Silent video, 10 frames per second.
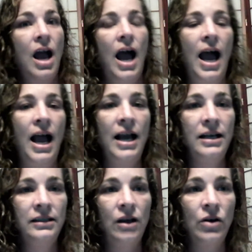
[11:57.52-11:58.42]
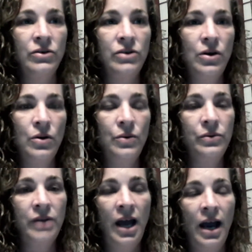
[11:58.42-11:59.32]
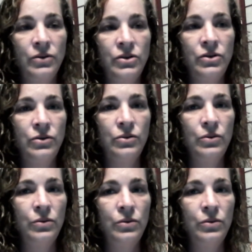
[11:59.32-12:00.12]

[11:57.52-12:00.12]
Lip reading: and also how to